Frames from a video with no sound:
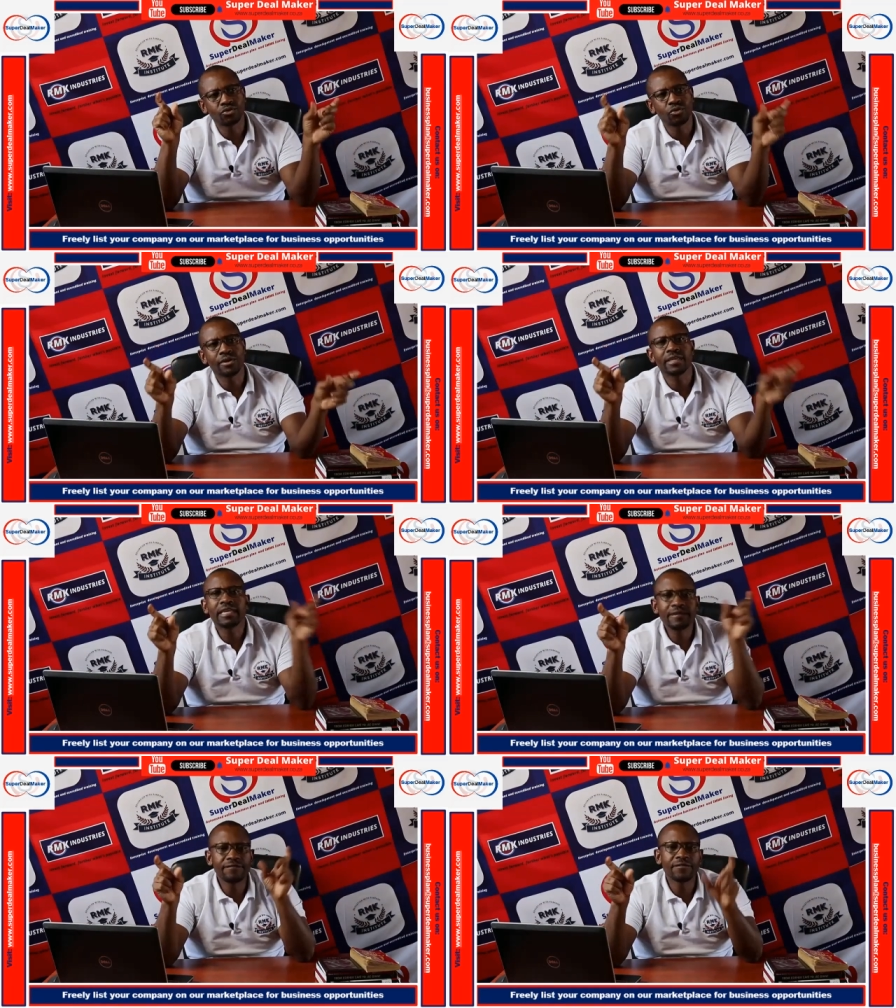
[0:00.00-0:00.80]
So
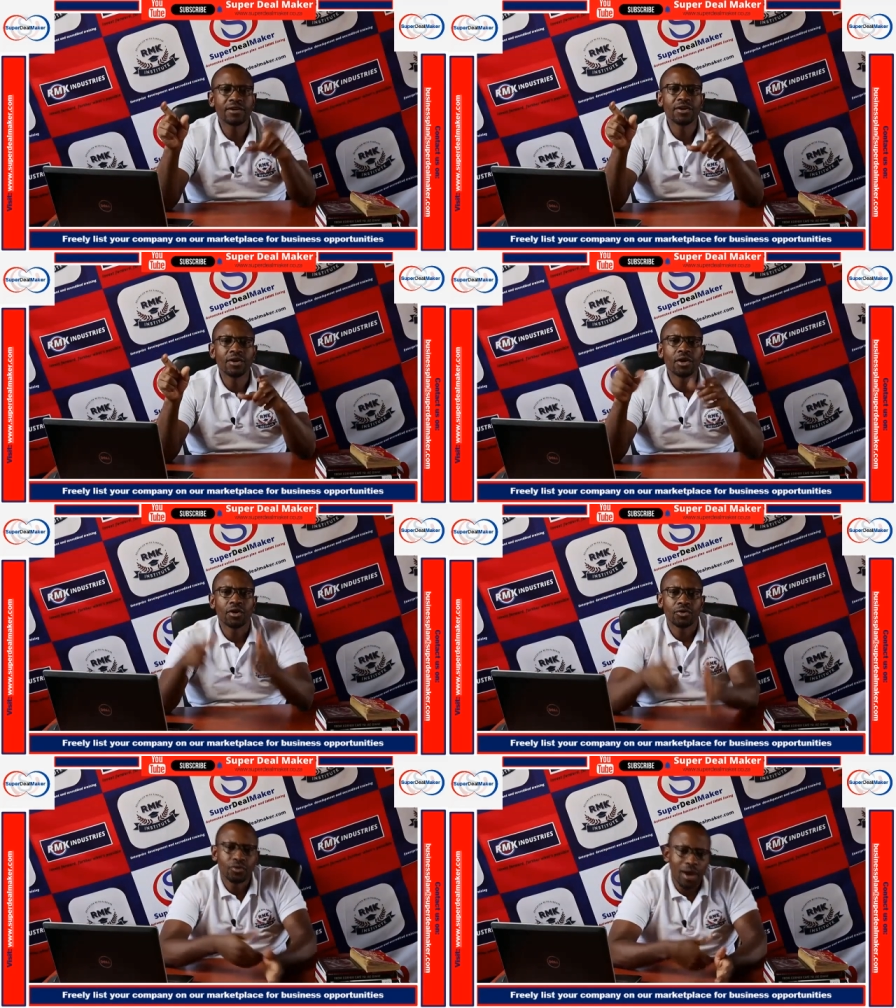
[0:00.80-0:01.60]
if
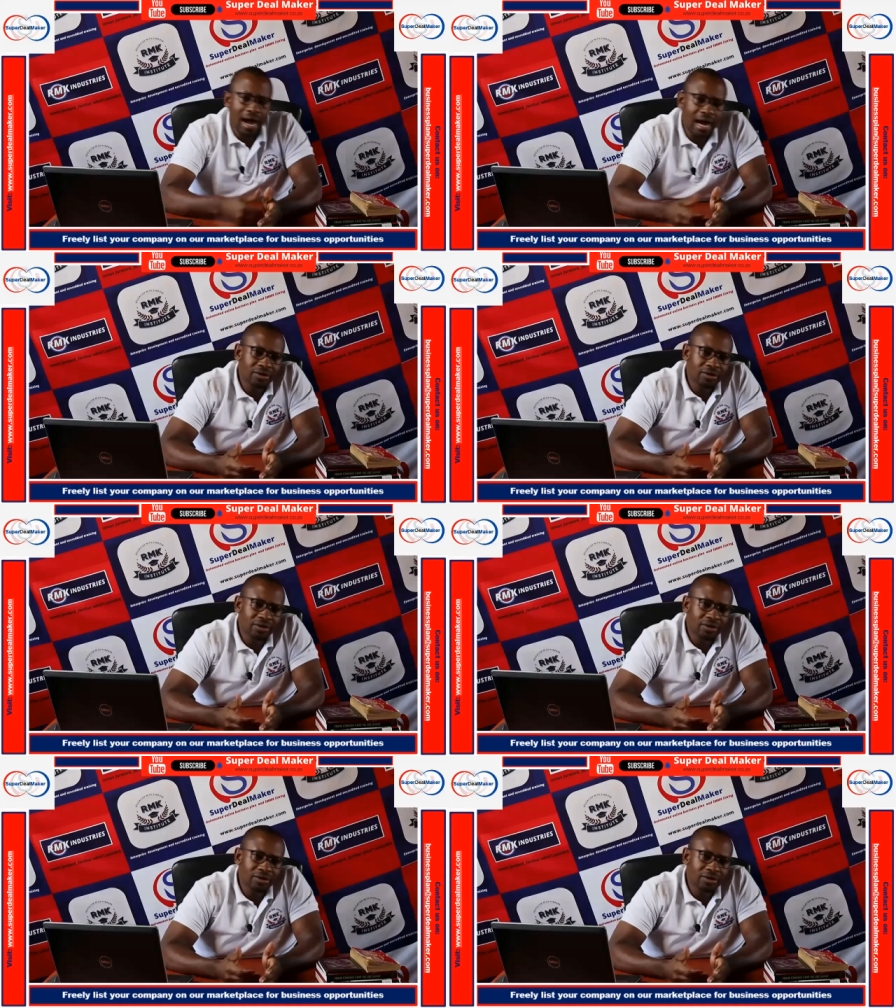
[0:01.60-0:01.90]
you are